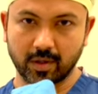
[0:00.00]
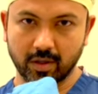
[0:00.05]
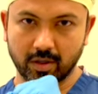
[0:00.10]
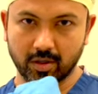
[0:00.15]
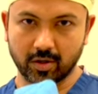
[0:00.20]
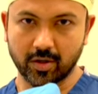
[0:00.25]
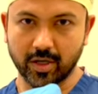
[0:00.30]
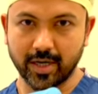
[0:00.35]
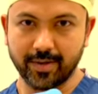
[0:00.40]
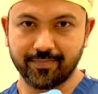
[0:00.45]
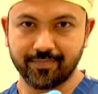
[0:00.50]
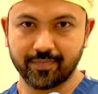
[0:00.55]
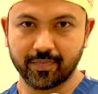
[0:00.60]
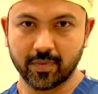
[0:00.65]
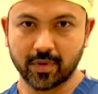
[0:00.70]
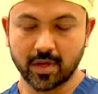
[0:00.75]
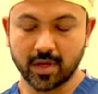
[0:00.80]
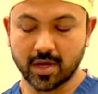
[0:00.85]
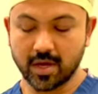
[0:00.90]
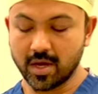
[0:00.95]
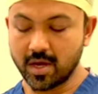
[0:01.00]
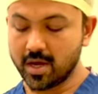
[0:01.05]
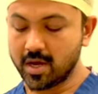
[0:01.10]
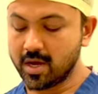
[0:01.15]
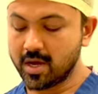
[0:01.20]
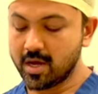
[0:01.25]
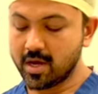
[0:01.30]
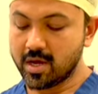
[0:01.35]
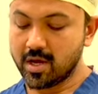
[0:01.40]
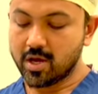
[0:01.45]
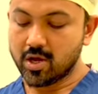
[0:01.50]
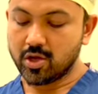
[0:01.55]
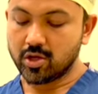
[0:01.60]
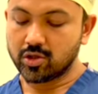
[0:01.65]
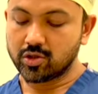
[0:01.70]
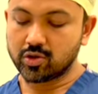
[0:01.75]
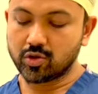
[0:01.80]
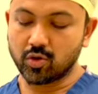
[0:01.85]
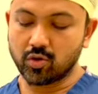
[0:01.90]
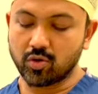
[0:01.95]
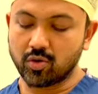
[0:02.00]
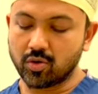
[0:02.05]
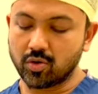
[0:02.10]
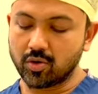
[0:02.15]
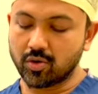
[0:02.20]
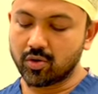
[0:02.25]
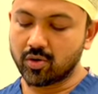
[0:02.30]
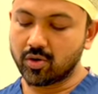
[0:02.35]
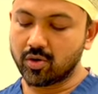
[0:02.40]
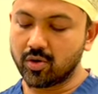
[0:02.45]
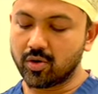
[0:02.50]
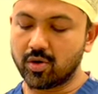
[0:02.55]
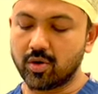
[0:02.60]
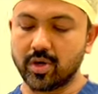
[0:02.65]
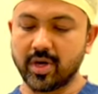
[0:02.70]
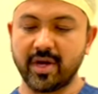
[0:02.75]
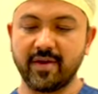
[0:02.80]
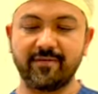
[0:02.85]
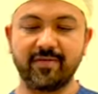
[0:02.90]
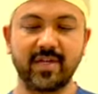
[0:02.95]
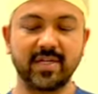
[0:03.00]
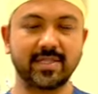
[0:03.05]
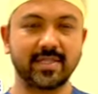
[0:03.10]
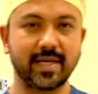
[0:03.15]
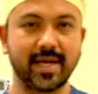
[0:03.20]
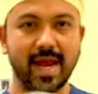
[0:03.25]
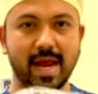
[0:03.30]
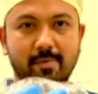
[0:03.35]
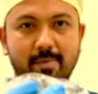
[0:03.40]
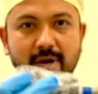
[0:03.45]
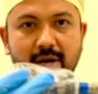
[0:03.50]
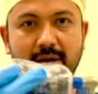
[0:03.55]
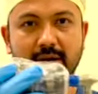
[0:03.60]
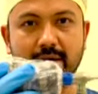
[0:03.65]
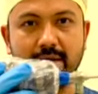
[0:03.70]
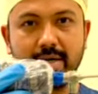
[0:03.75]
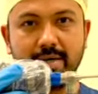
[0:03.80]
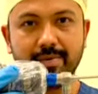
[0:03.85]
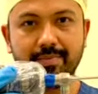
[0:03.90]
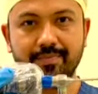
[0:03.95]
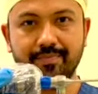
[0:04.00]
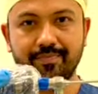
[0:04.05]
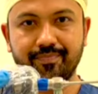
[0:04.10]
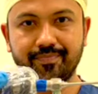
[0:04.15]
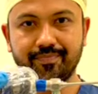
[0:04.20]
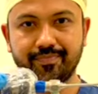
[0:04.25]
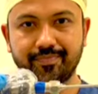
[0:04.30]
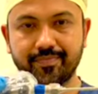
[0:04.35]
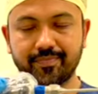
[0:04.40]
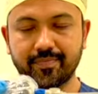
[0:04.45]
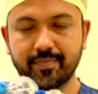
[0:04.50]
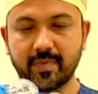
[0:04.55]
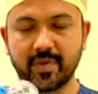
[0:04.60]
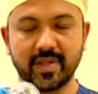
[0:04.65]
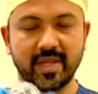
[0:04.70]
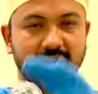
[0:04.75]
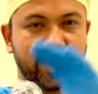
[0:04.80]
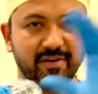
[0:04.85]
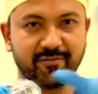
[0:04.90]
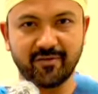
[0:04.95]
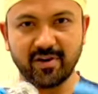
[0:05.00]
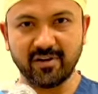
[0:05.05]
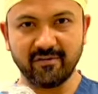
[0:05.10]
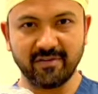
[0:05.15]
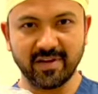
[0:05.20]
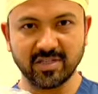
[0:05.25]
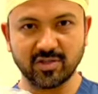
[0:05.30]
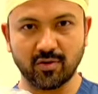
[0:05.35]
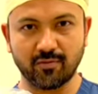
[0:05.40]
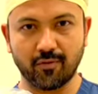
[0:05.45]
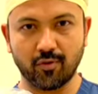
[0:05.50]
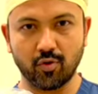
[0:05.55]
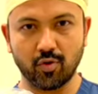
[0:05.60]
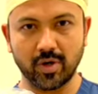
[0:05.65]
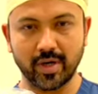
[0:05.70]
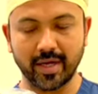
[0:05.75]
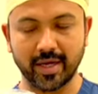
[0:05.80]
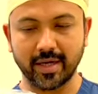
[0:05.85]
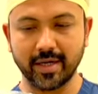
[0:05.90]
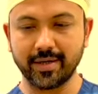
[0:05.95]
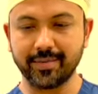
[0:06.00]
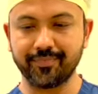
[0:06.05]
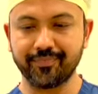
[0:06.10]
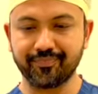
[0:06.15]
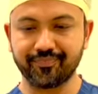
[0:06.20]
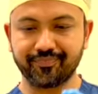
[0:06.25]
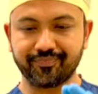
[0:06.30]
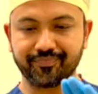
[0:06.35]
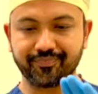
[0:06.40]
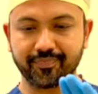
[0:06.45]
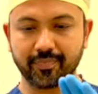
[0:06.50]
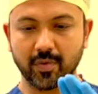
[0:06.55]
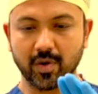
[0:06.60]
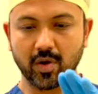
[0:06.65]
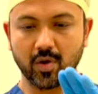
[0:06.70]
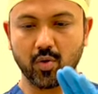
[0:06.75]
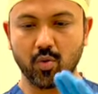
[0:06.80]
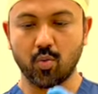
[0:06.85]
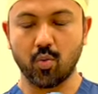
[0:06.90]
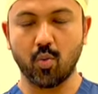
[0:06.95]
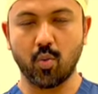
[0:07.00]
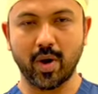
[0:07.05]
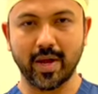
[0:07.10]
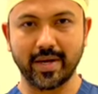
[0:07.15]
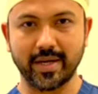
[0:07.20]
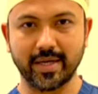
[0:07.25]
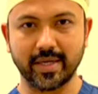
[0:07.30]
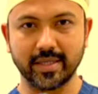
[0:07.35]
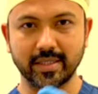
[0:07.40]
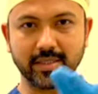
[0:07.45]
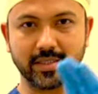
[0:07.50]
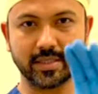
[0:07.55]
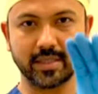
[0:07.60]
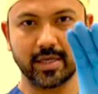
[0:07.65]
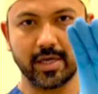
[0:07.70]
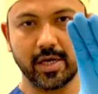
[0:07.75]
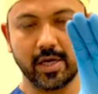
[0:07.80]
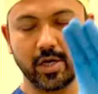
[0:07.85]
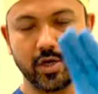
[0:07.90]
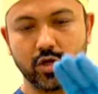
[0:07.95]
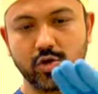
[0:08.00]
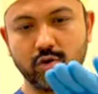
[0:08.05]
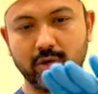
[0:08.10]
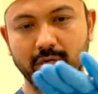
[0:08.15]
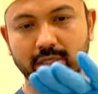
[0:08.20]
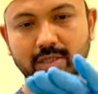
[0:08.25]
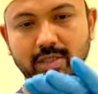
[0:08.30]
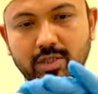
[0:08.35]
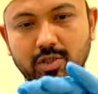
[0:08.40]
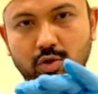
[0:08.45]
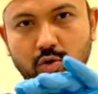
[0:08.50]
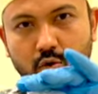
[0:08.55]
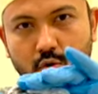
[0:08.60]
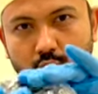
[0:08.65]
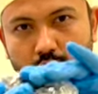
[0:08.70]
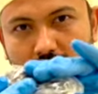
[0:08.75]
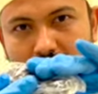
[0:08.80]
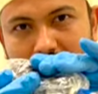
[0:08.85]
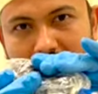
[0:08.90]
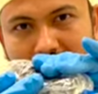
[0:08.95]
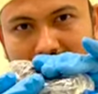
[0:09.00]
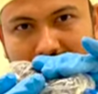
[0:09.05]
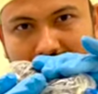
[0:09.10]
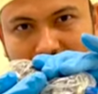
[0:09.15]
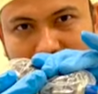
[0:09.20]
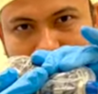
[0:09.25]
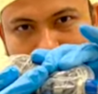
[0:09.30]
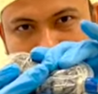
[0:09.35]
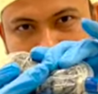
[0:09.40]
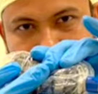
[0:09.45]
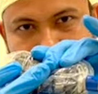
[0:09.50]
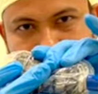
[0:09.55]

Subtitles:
Okay? So if this is the camera head, there are different ways of holding it. One is you can just hold it like this.